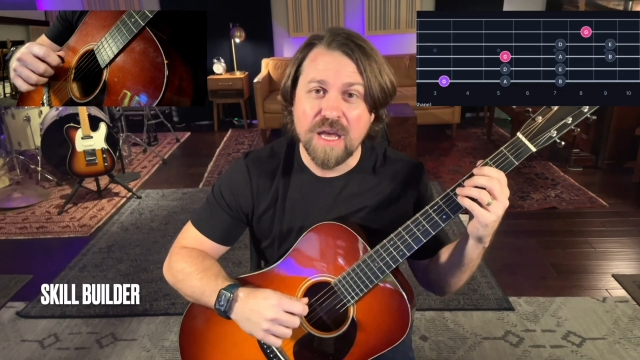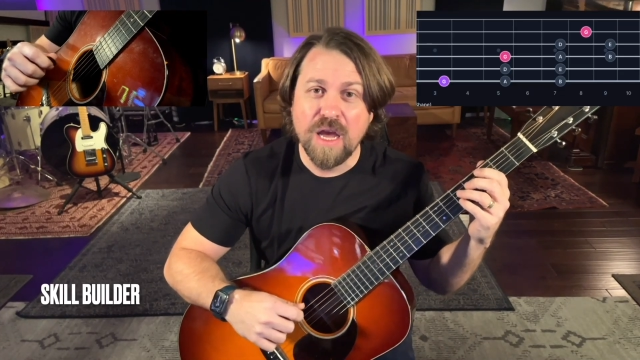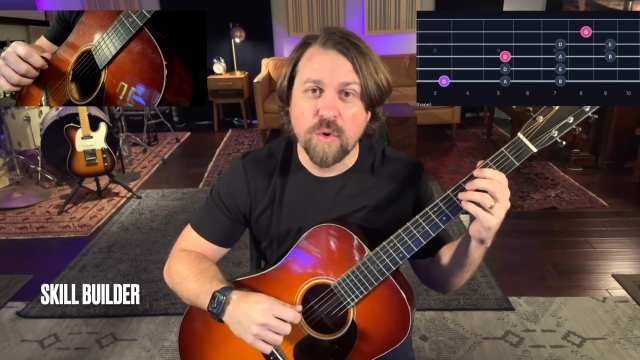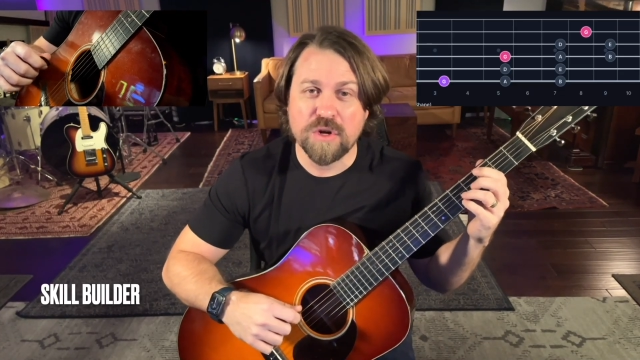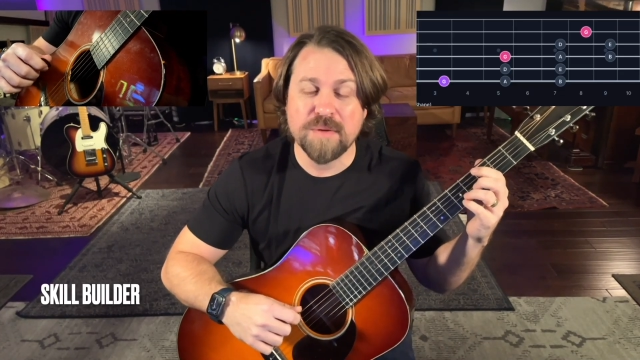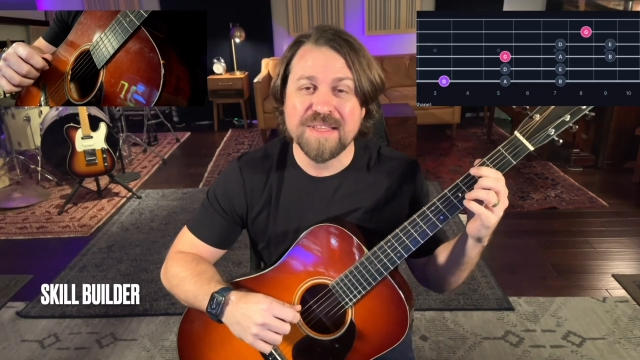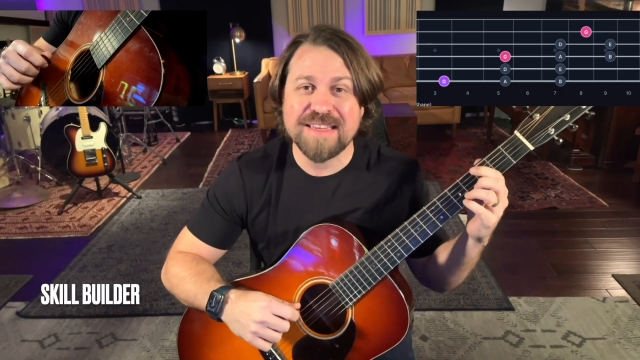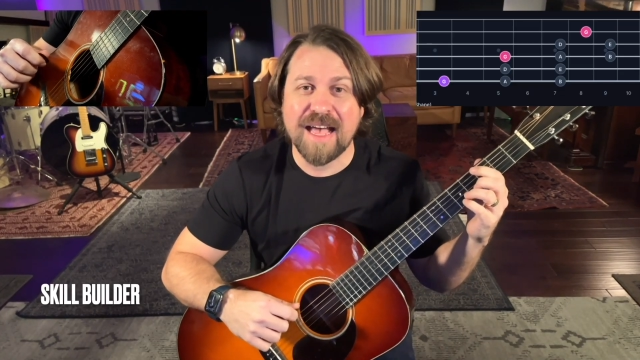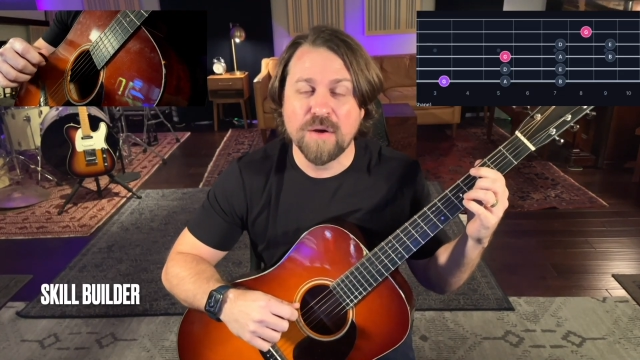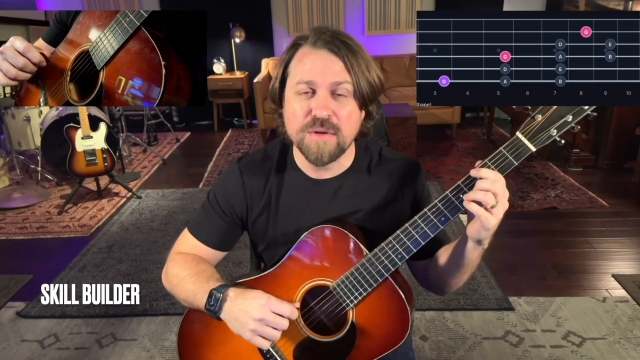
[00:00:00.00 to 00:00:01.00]
We're going to be
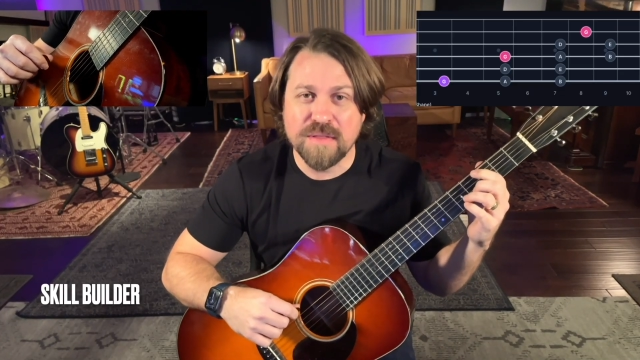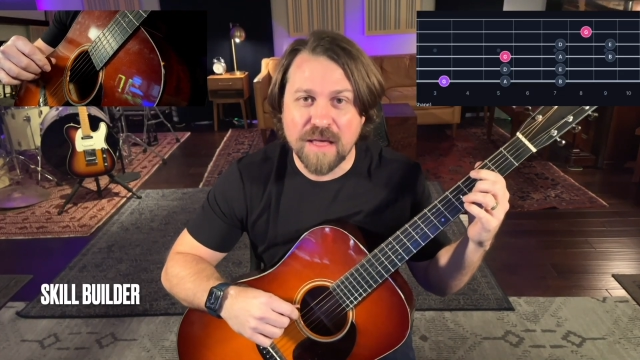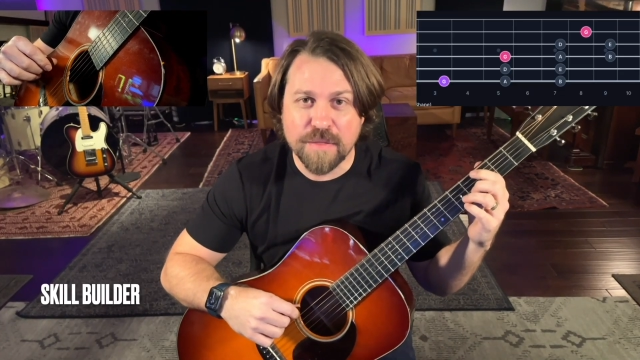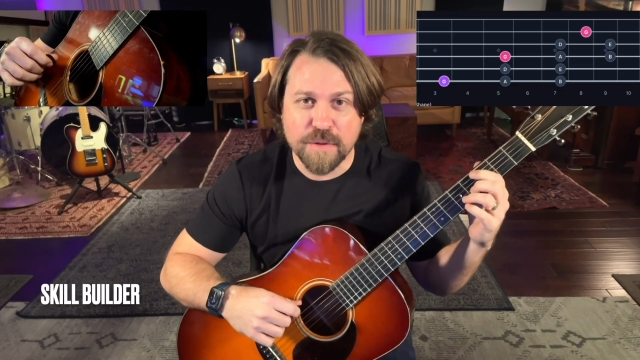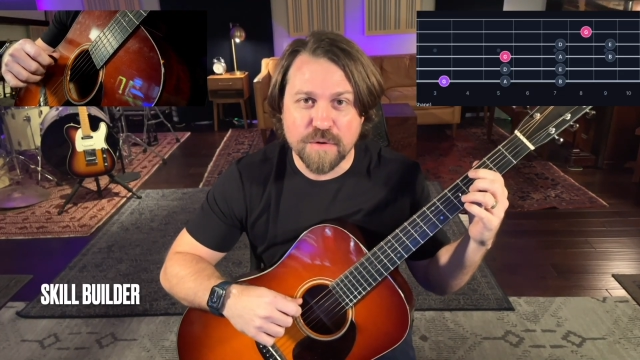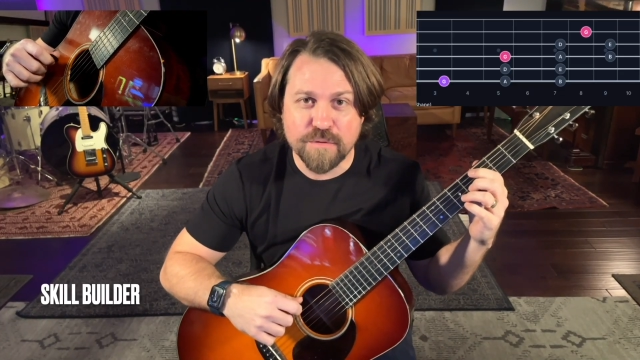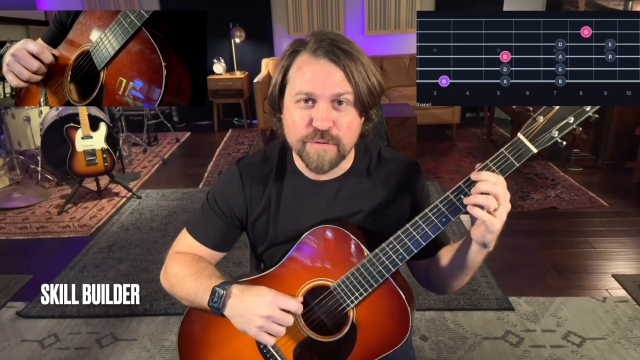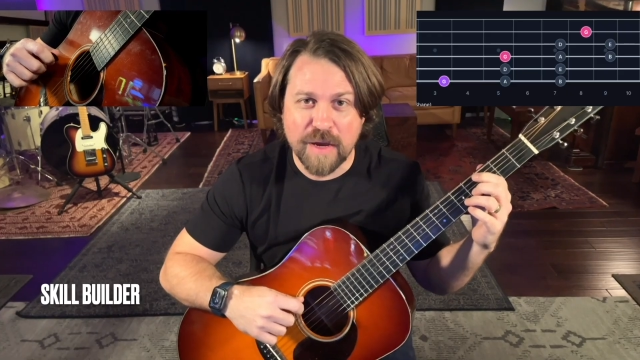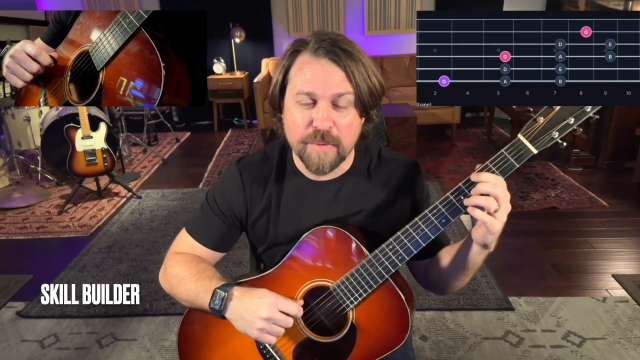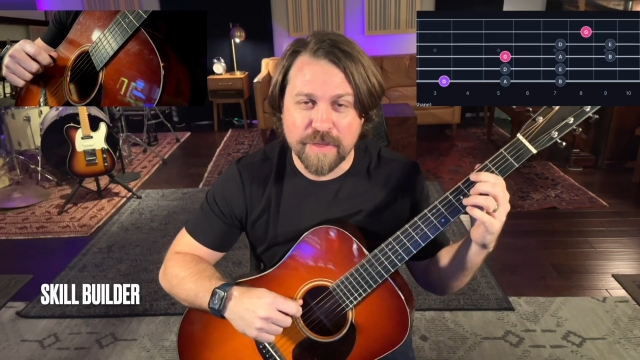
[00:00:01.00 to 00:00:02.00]
down on that 3rd
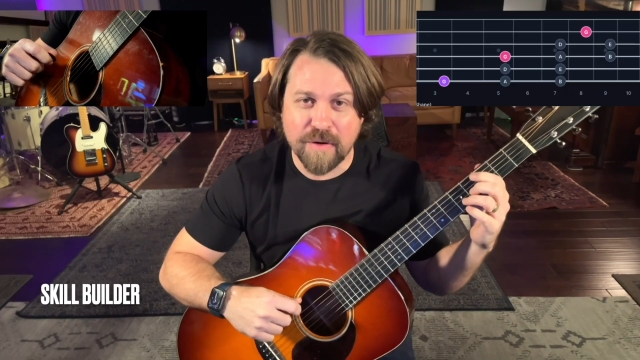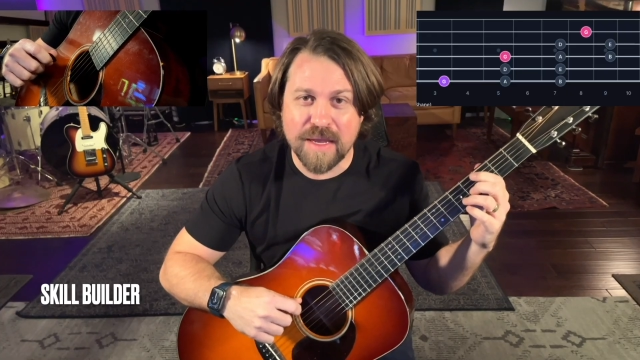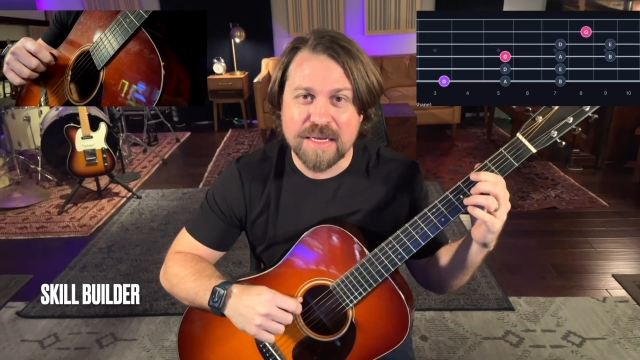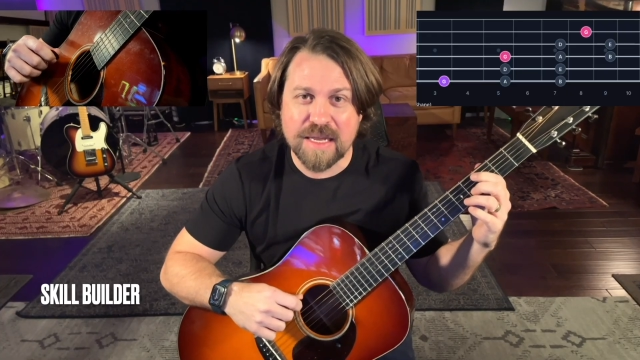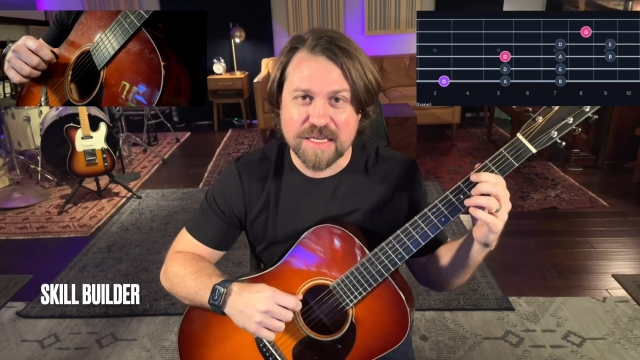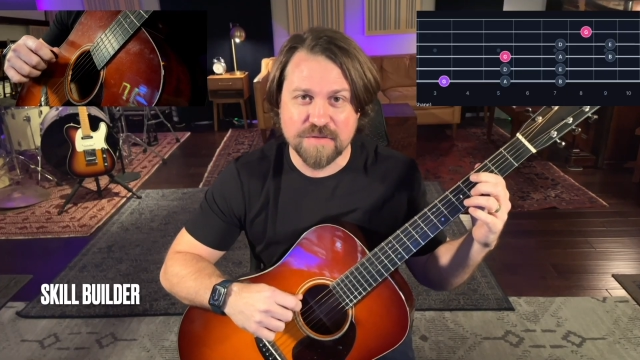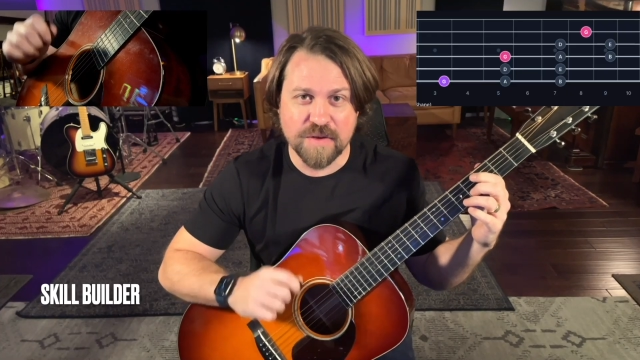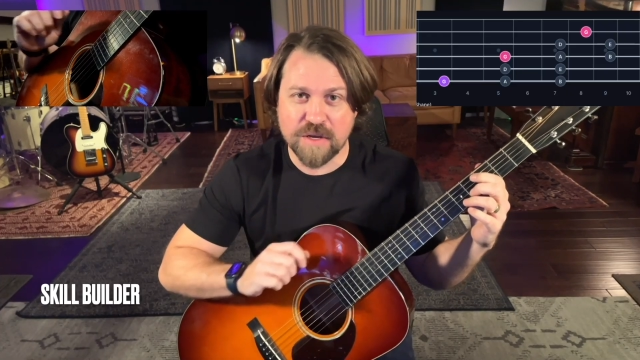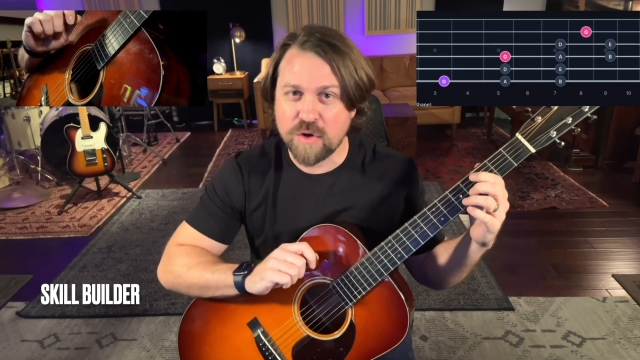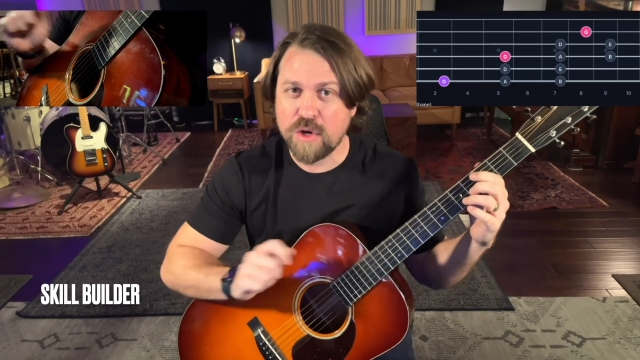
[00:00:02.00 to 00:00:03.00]
fret with our index
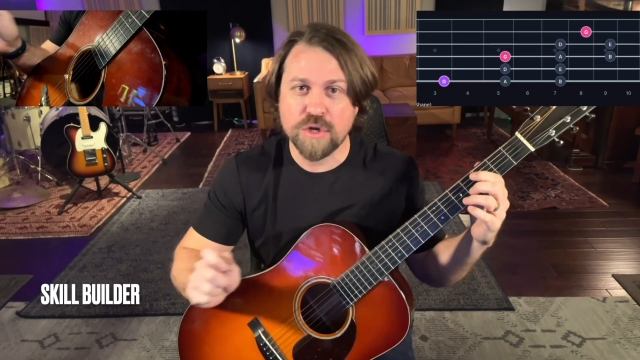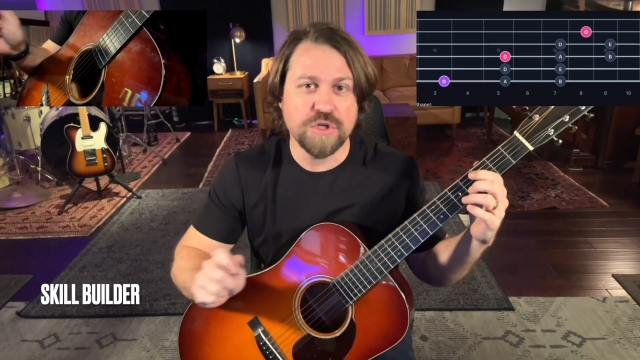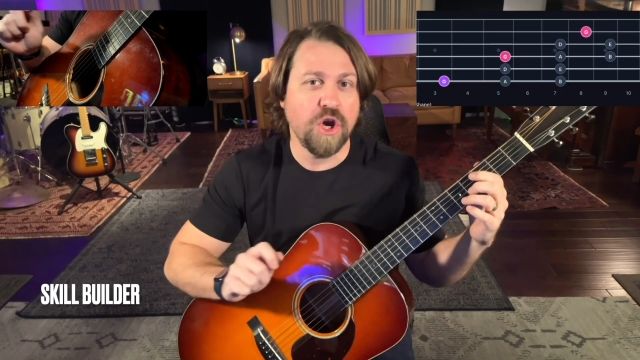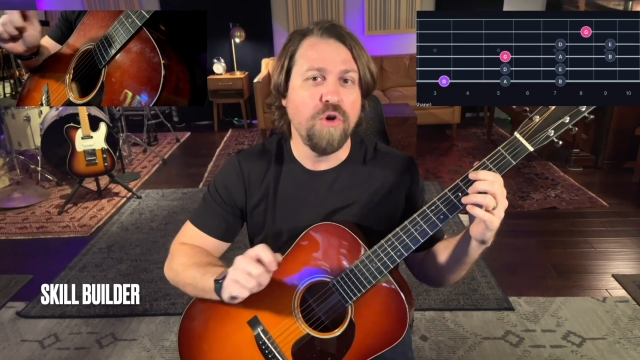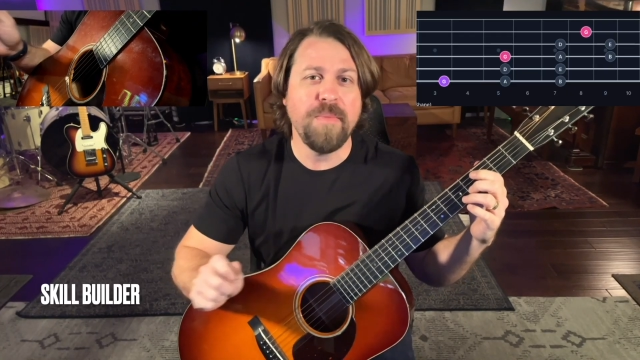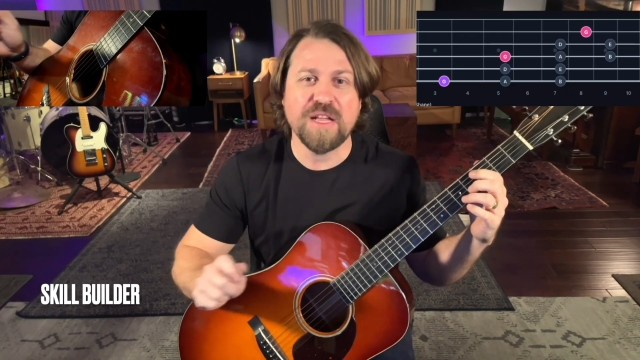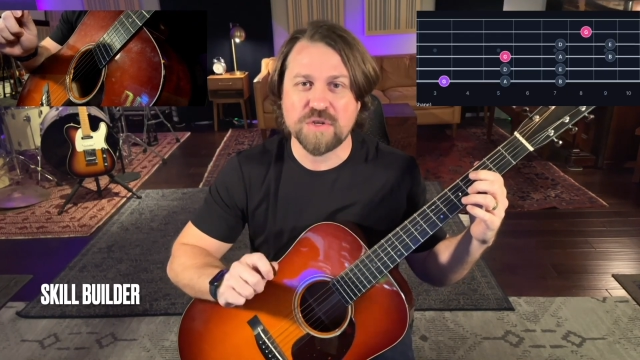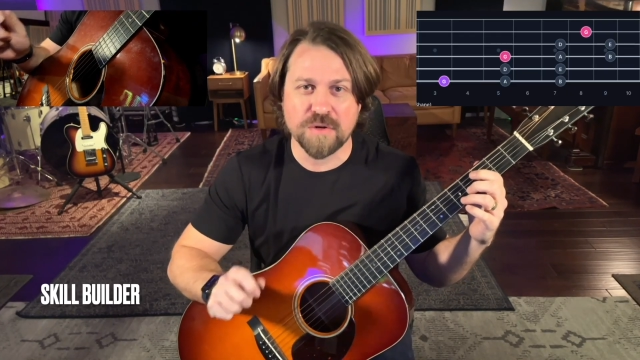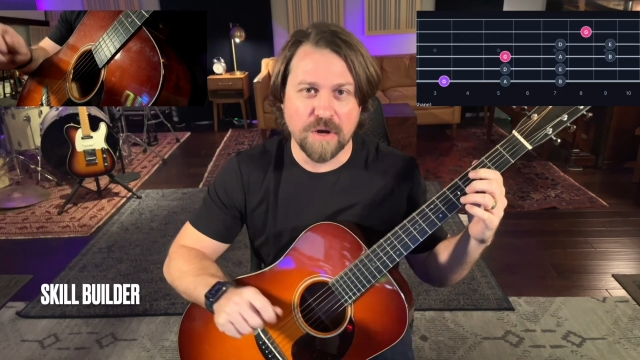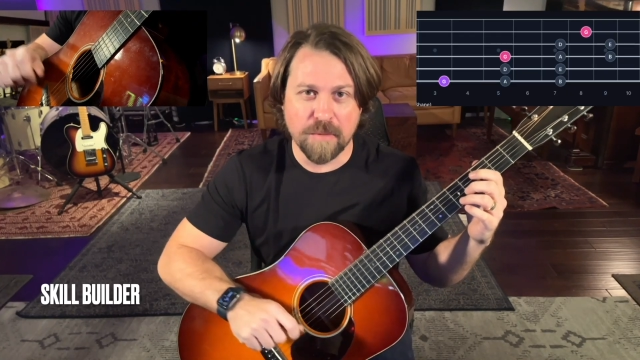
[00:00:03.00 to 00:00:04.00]
finger, no
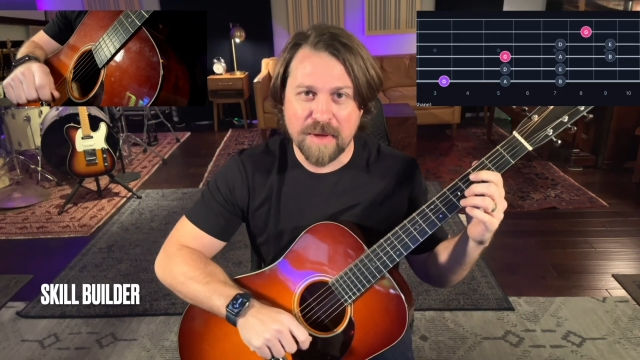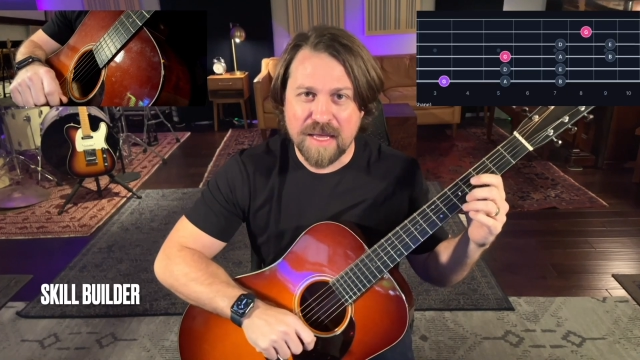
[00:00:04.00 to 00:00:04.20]
metronome.